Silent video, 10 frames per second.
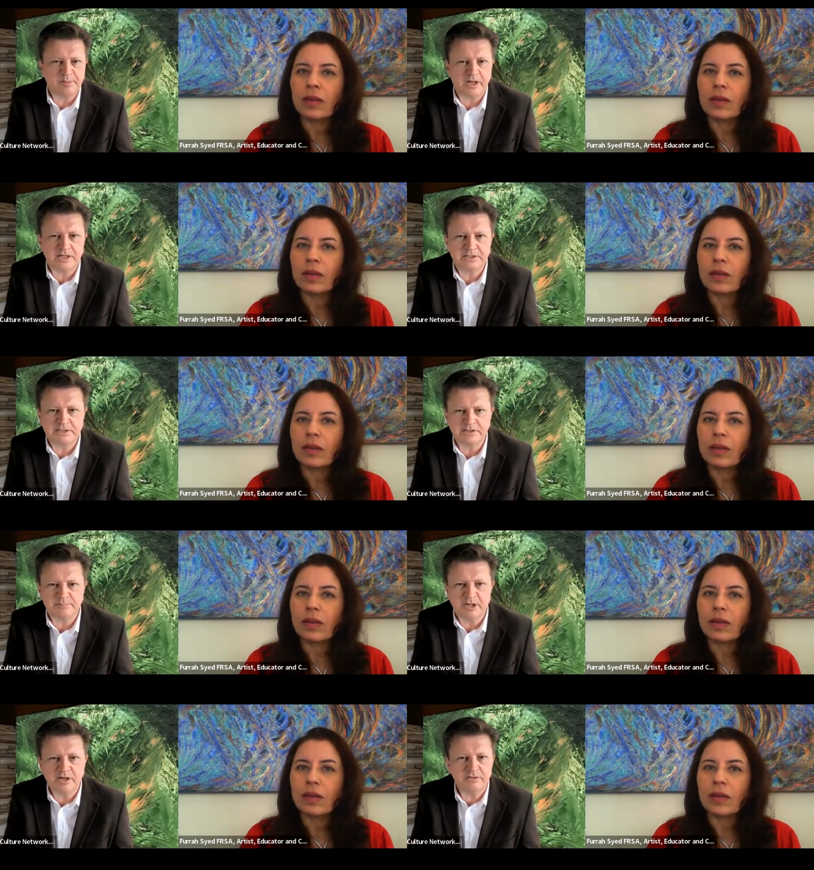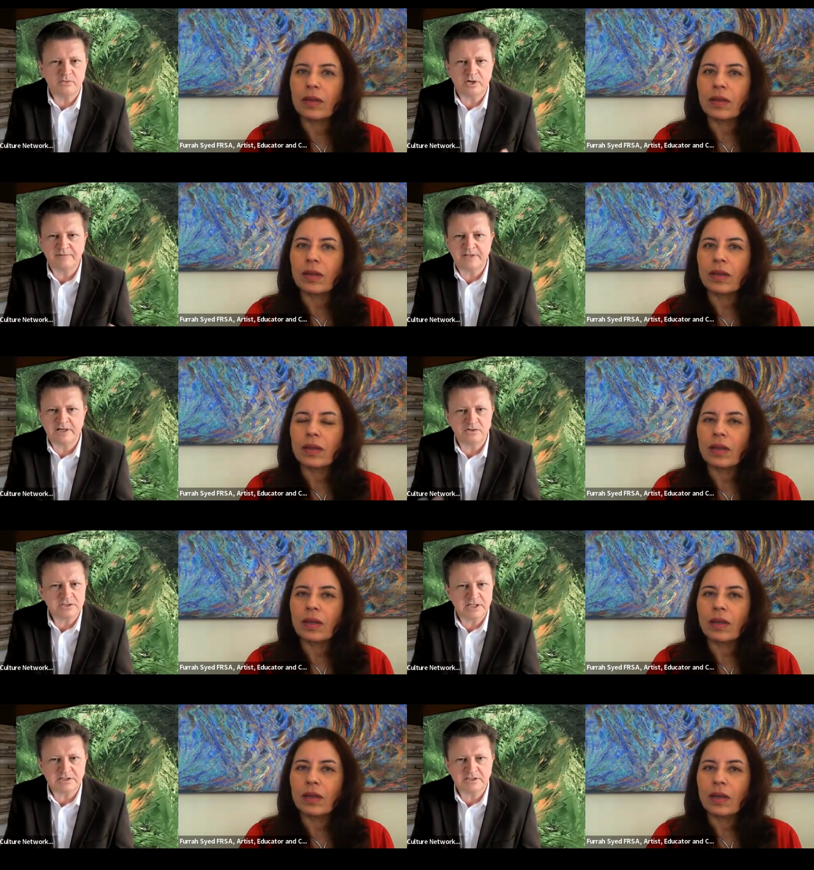Speaker 1: blind since birth, or have they lost
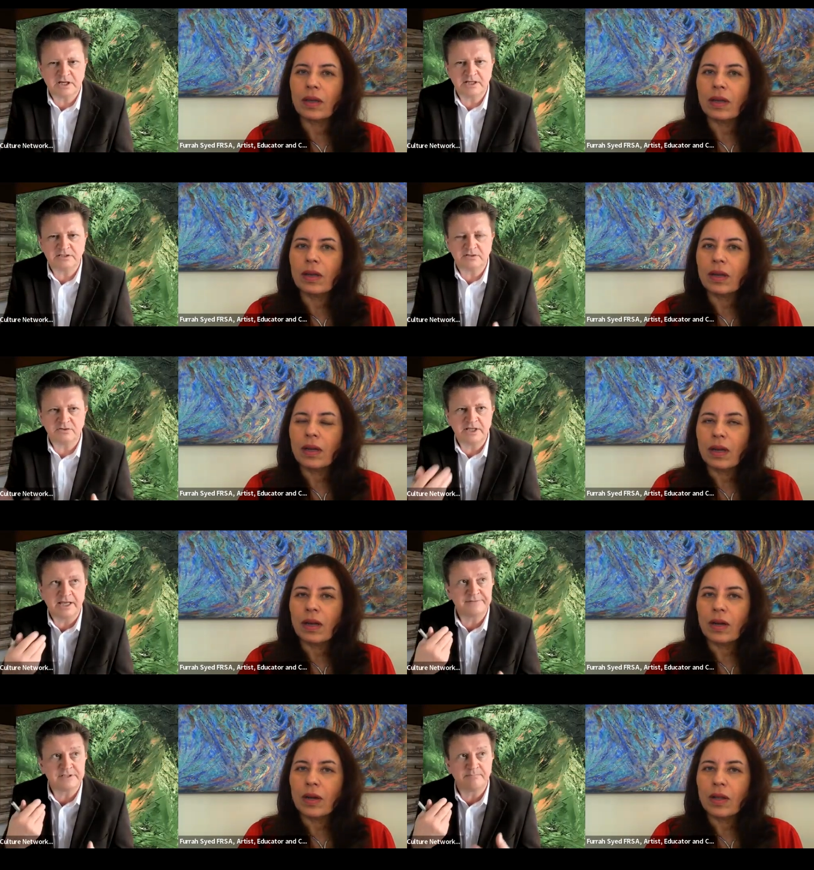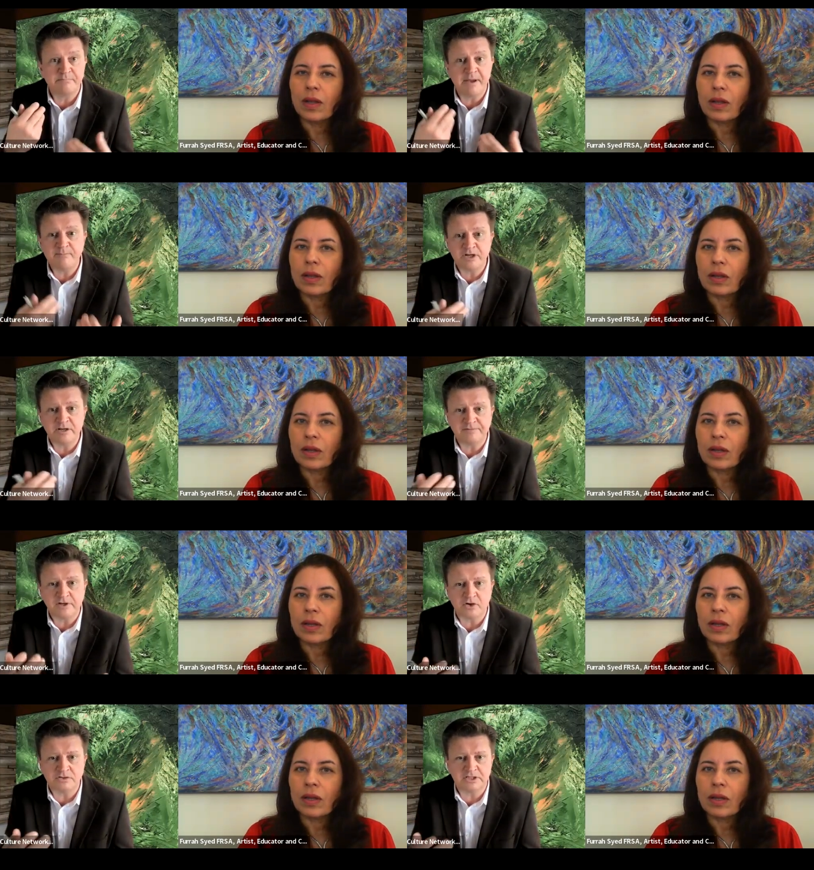their sight? So do they have some memory of the
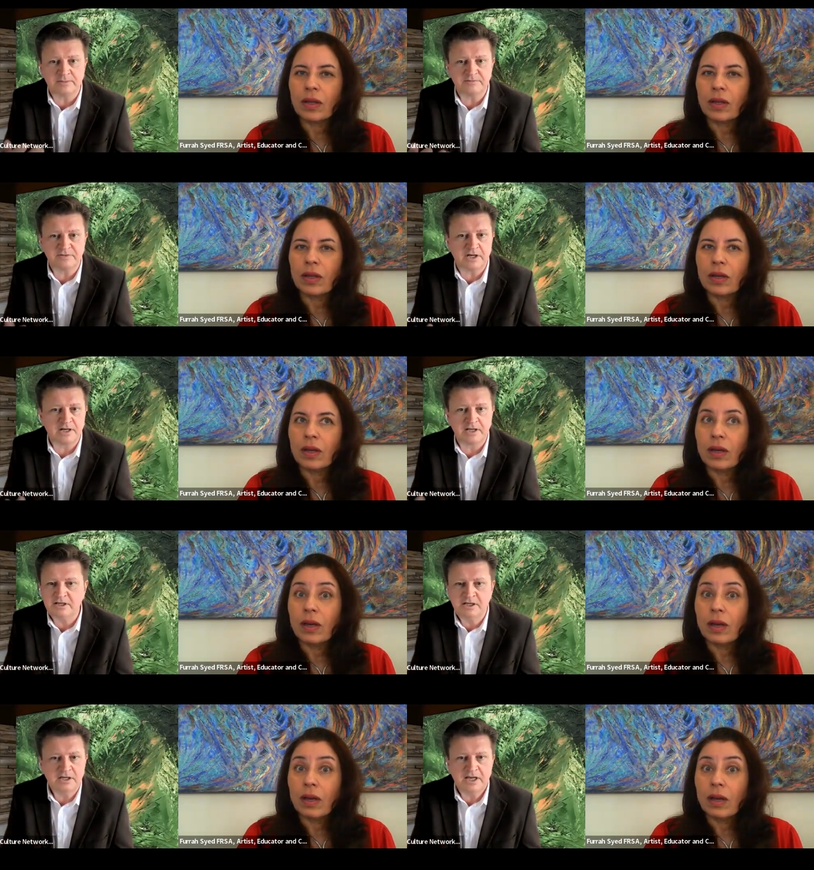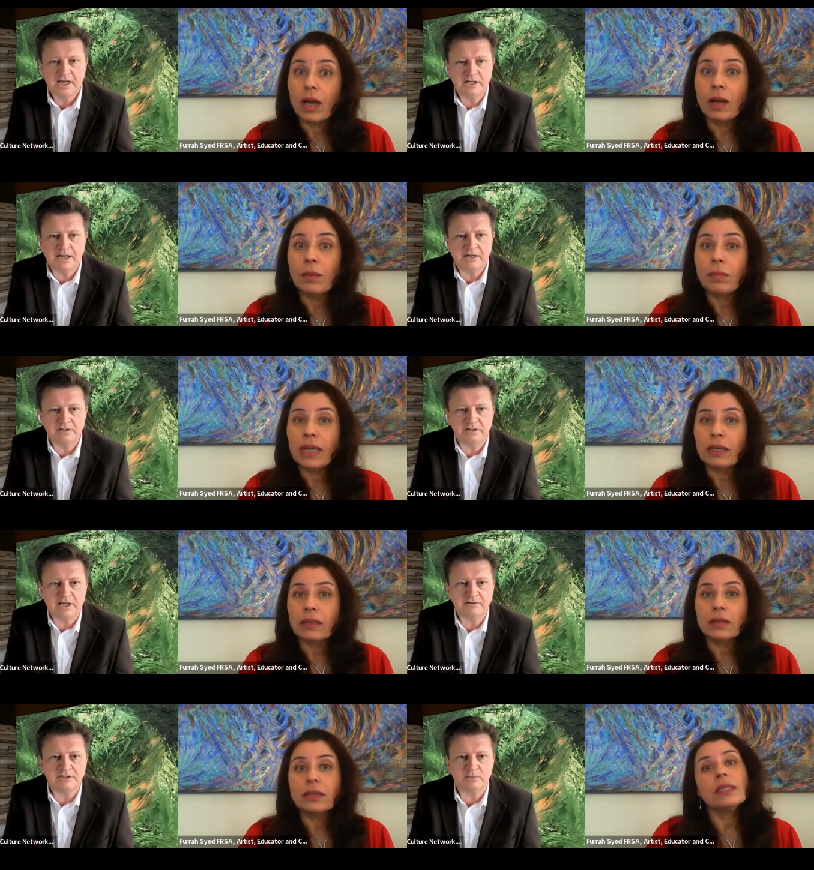concept of color? How
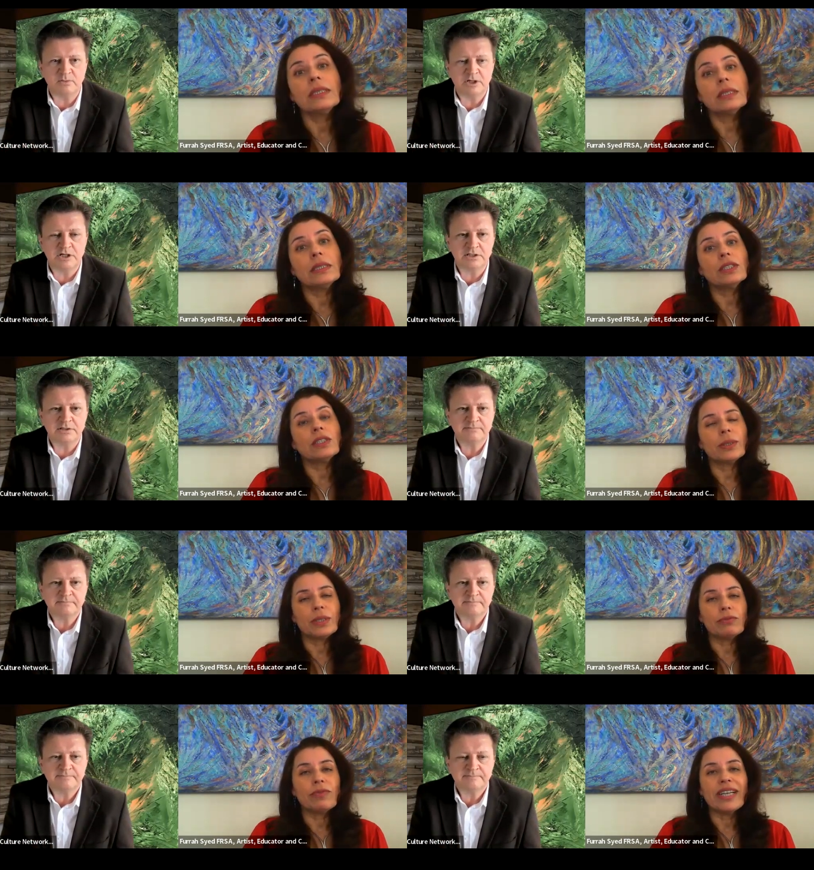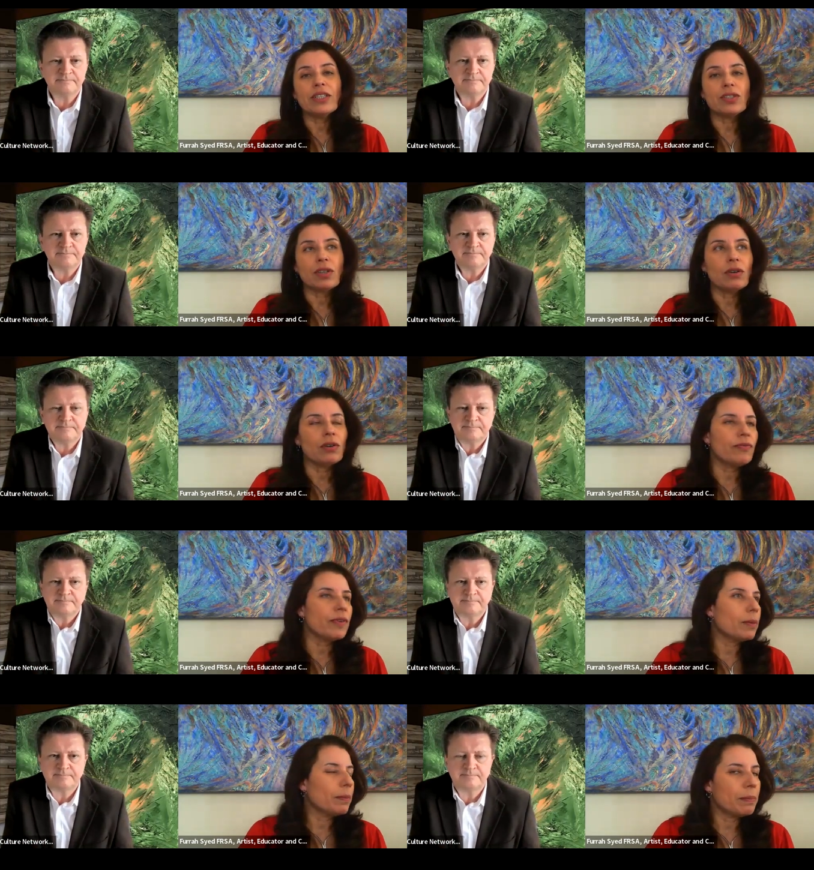
Speaker 2: does it work? So it's a range of
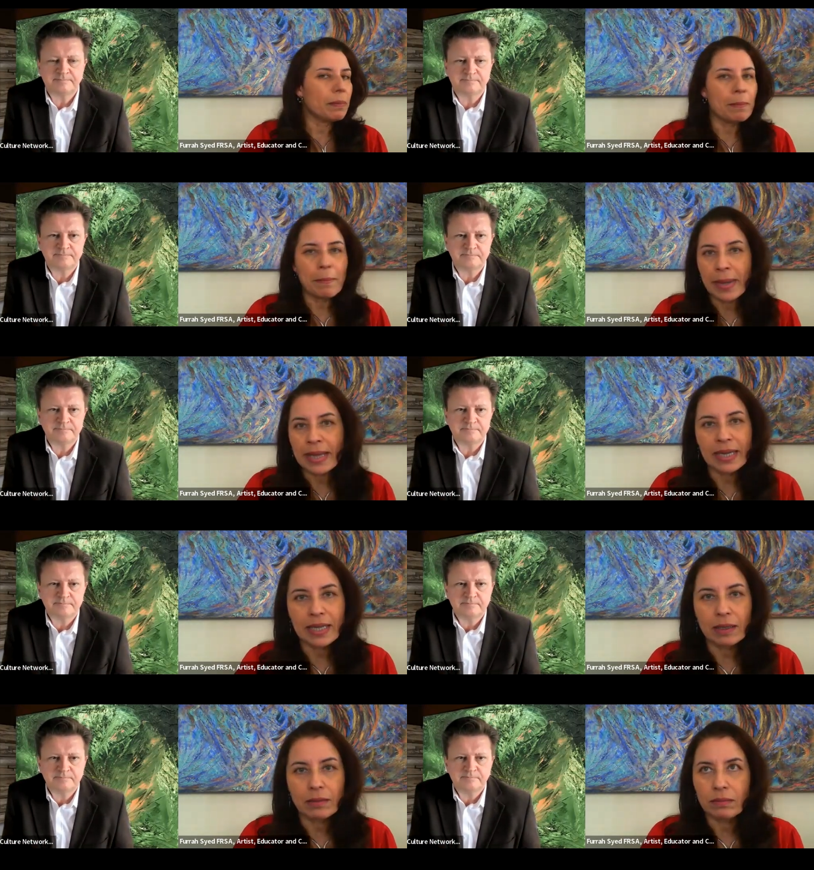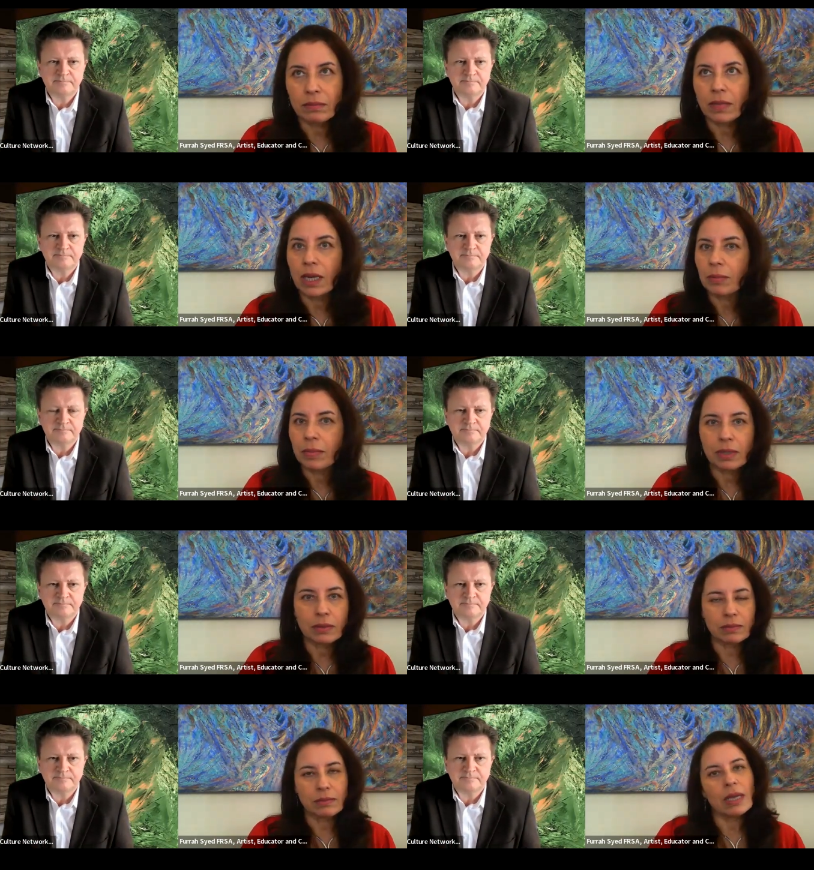many
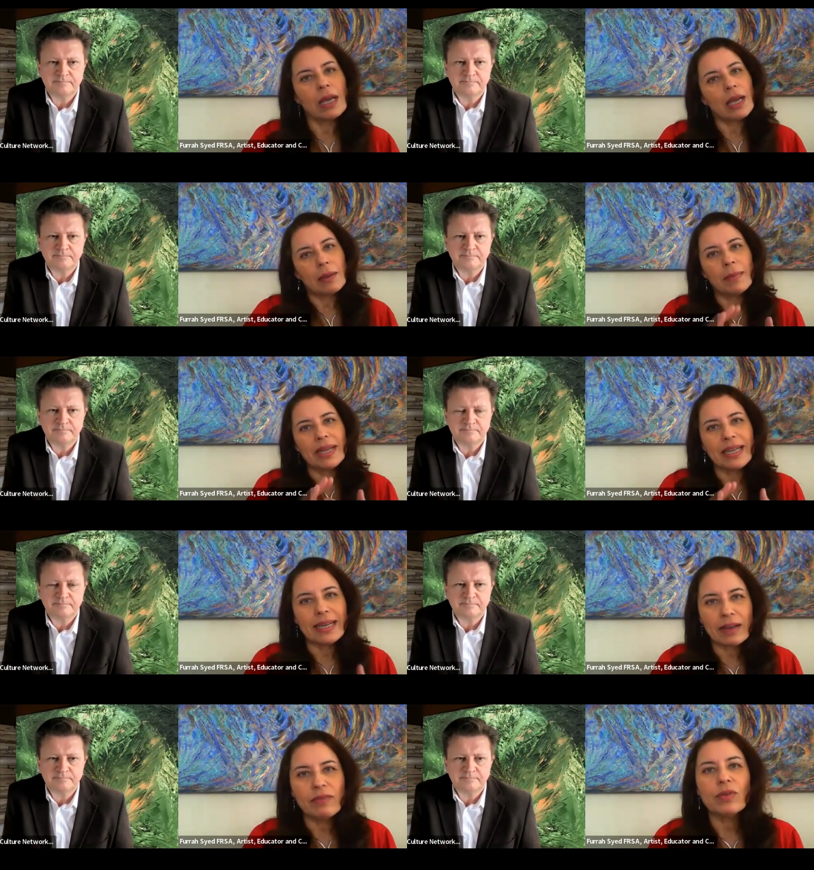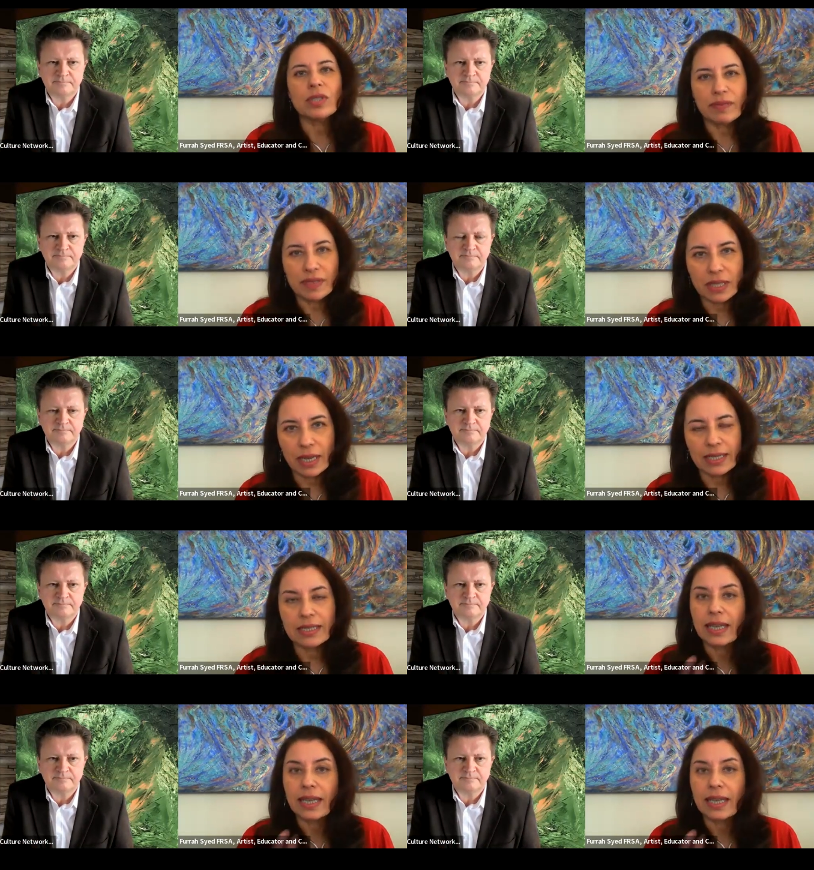levels of sight,